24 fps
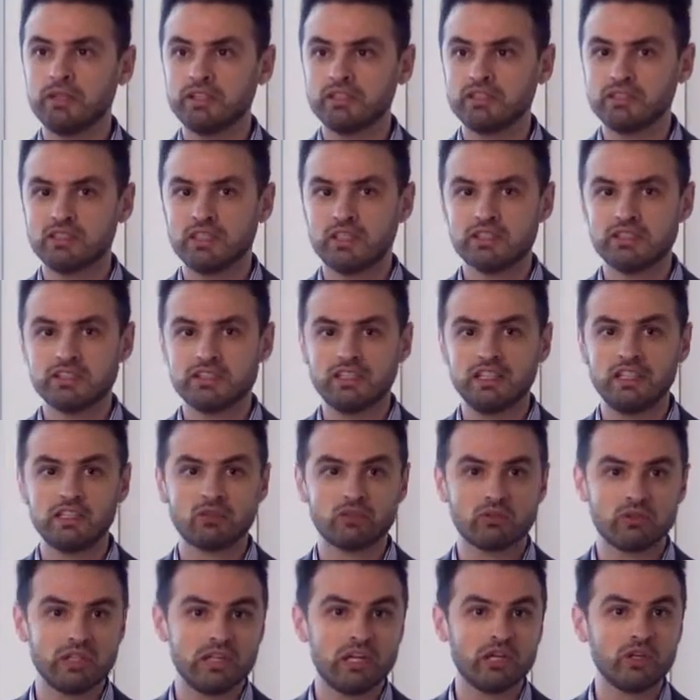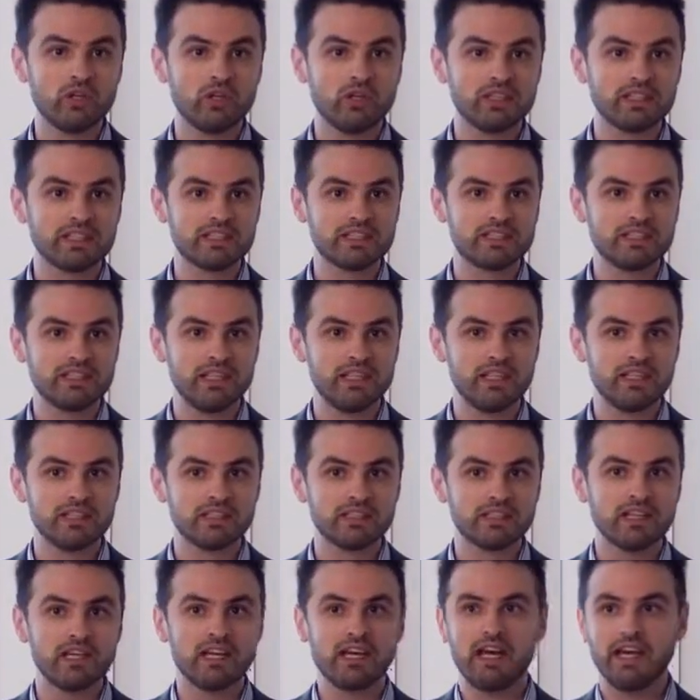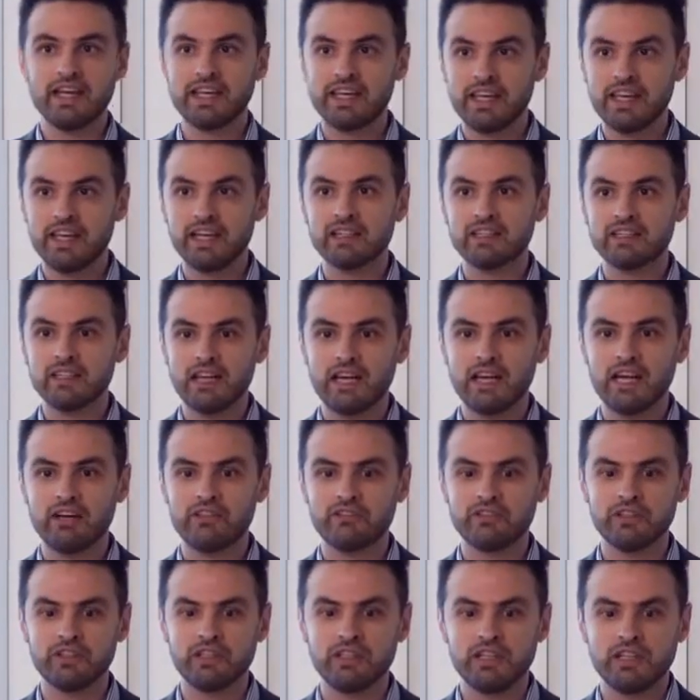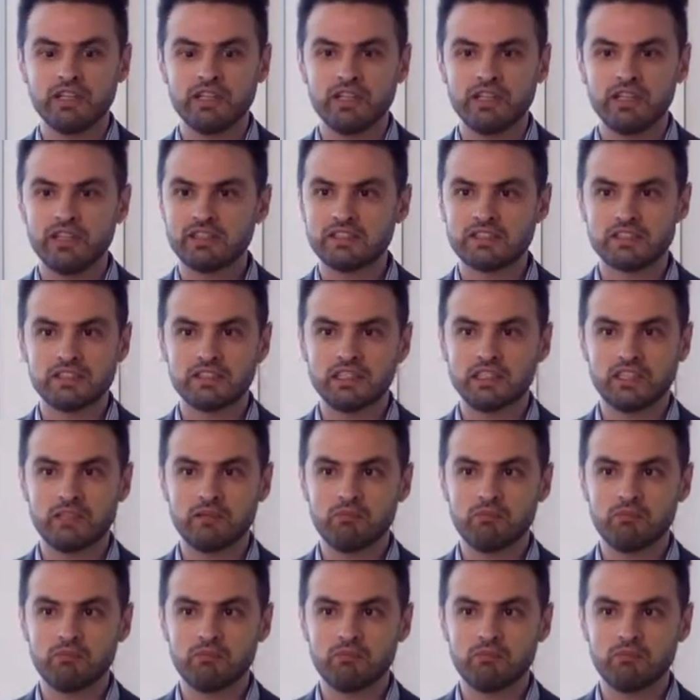star state, the ionic state. Again, I have it's